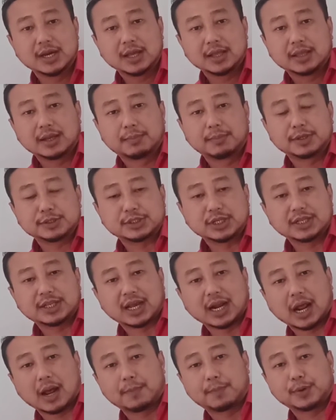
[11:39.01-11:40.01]
the muscle
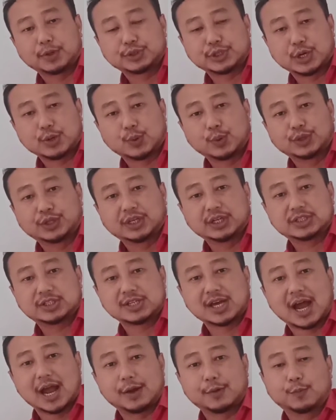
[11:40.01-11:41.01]
that are present on this
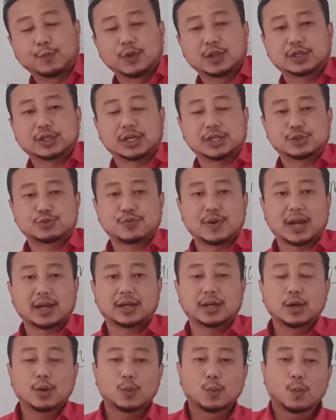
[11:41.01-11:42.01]
side will
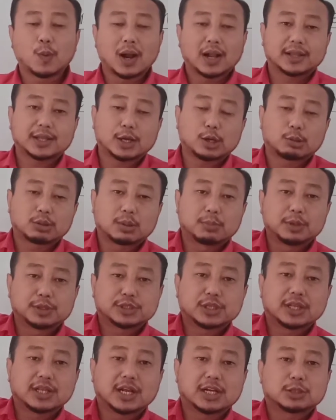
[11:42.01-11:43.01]
contract, while that of the
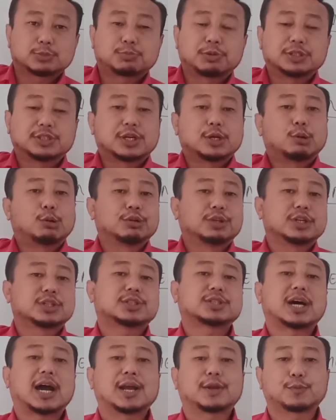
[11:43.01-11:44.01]
muscle that is present on this
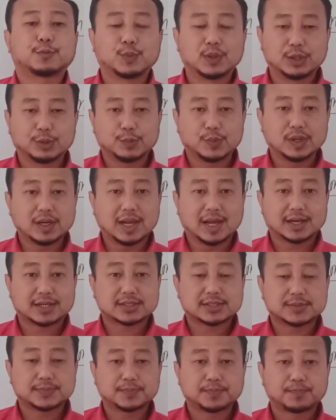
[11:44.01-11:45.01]
side will
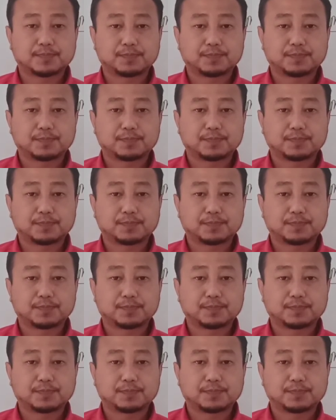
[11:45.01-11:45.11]
relax.